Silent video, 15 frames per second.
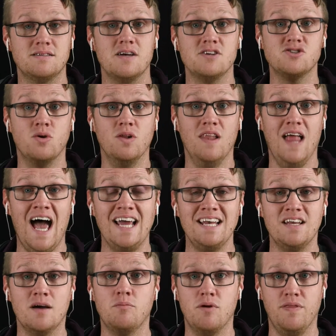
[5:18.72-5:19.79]
So it
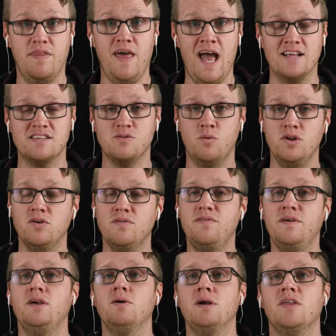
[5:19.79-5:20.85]
lined up with that. So when you're
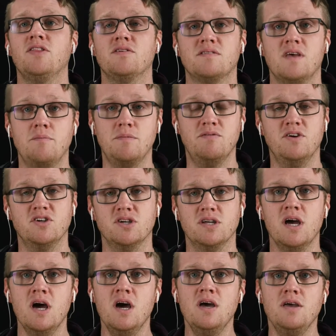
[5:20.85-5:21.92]
figuring out the subdivision,
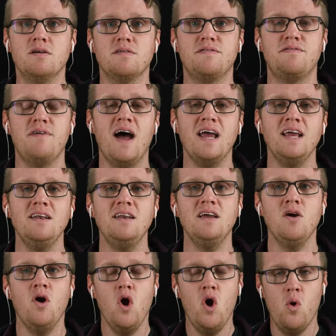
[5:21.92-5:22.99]
you're
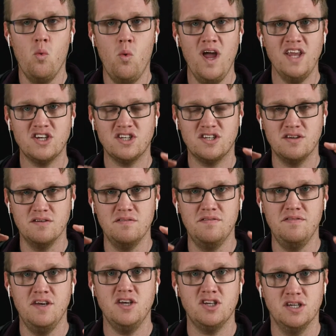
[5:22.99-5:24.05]
finding which
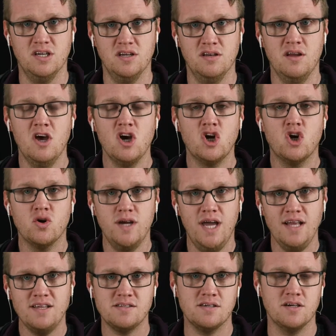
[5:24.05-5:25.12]
division
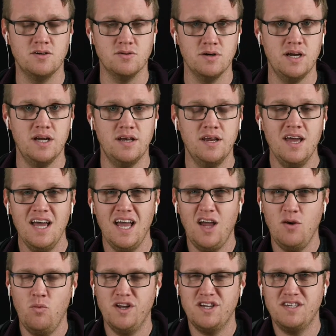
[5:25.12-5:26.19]
creates the grid
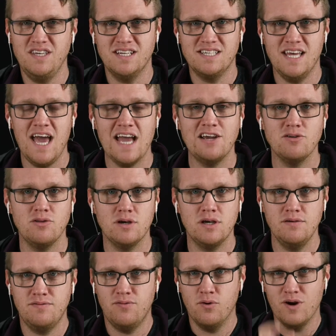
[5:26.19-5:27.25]
in which the attack you're
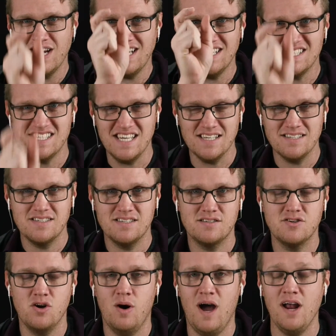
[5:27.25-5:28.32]
looking for exists.
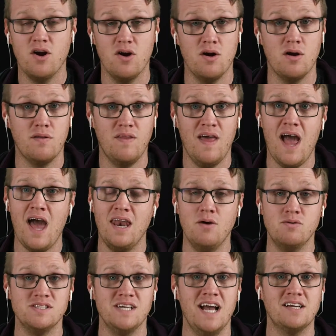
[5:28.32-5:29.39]
So I heard that it
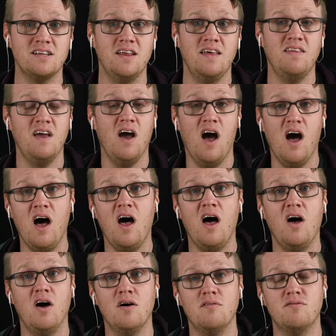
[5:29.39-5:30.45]
was actually the
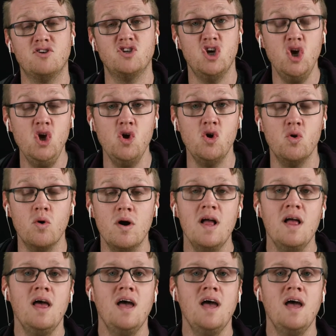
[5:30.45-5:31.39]
of 2